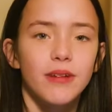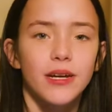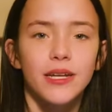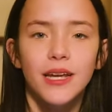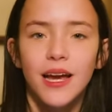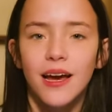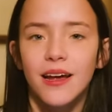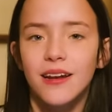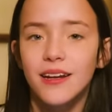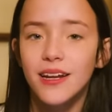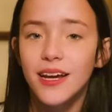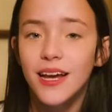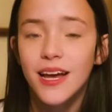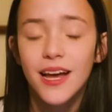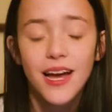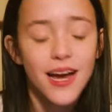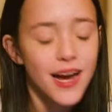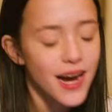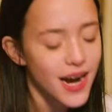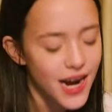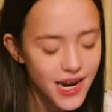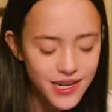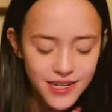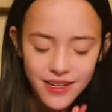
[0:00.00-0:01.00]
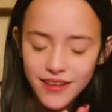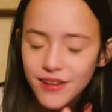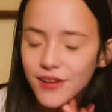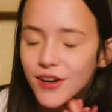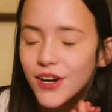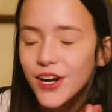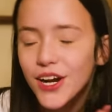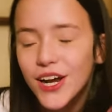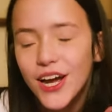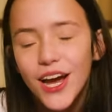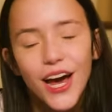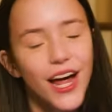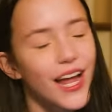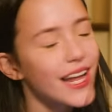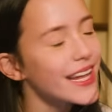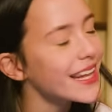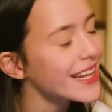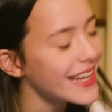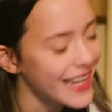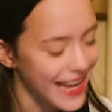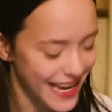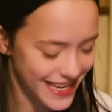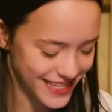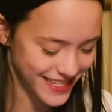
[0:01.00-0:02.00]
again, another
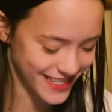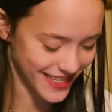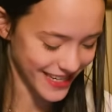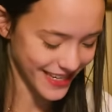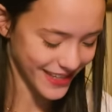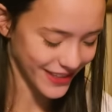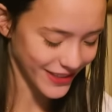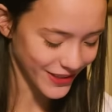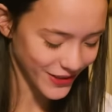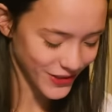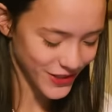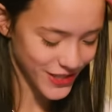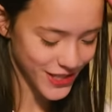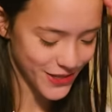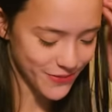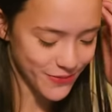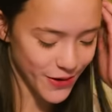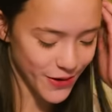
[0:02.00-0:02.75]
classic Lucy